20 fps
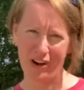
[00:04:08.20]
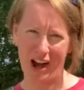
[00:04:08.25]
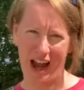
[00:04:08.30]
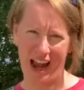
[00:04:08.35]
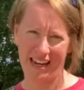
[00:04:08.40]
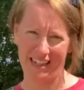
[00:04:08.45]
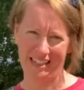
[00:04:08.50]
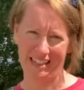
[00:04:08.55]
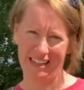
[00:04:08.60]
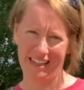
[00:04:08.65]

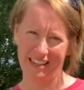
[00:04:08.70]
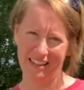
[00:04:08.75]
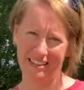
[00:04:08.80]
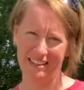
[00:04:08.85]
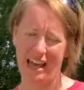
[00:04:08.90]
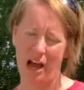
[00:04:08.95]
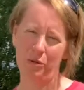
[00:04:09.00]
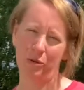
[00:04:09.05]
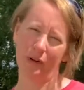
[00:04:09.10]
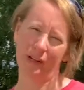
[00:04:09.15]
ideas
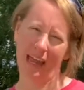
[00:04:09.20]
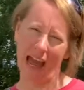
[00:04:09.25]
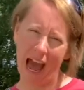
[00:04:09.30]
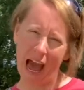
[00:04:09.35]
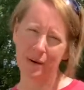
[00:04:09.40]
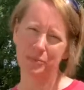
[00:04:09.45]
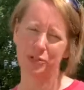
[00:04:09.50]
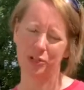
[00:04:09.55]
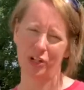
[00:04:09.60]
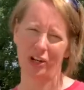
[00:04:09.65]
that will
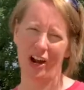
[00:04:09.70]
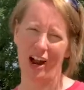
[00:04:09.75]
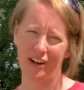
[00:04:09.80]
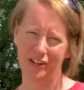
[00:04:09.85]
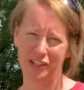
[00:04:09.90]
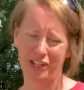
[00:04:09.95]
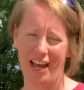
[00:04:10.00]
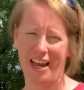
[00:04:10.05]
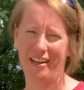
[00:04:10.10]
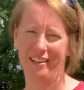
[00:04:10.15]
capture our
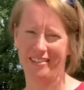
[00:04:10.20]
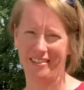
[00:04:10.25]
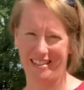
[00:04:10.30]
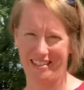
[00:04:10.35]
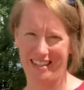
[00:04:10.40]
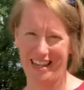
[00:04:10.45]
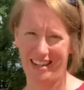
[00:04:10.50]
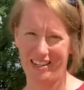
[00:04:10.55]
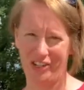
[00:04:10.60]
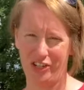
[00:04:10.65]
child's
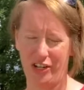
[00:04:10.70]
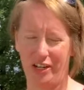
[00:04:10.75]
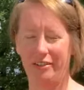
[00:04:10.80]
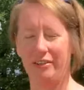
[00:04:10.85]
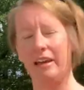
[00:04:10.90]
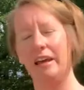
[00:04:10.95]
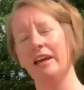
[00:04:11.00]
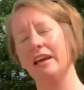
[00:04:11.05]
attention.